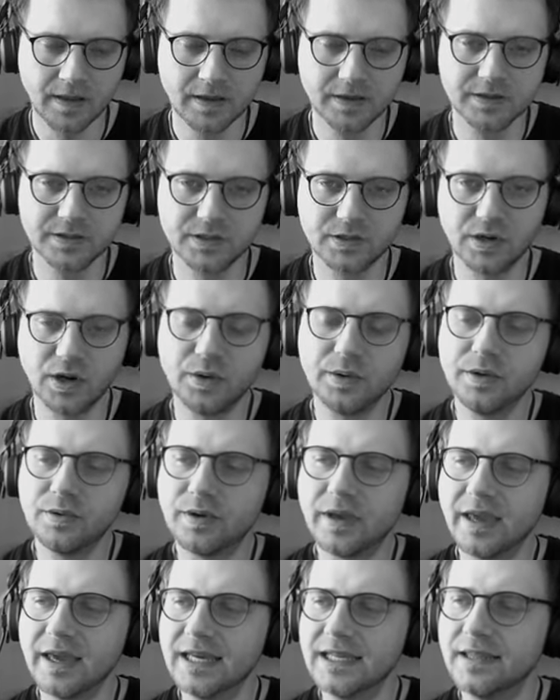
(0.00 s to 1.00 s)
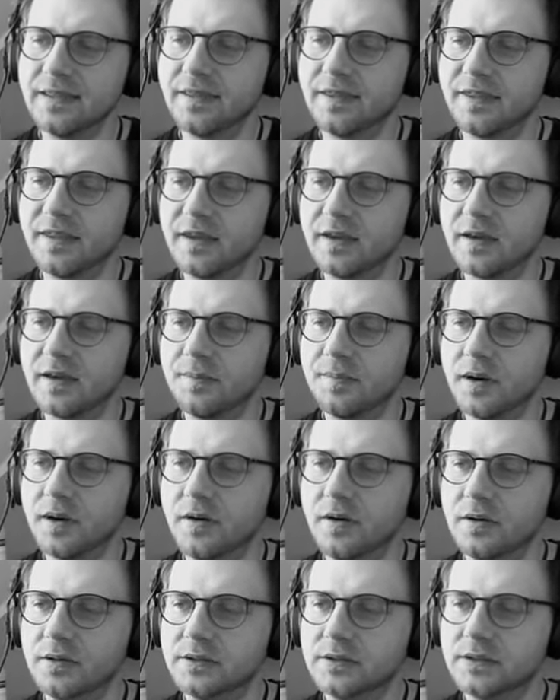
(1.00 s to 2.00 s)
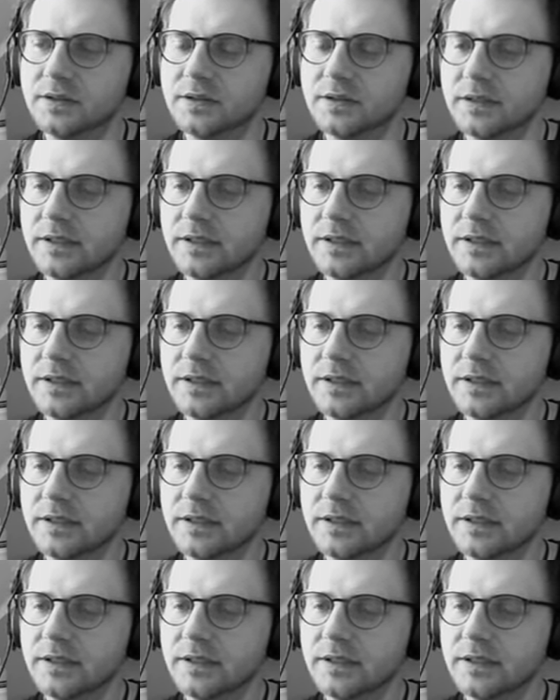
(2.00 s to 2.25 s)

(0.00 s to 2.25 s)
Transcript: So now you can think about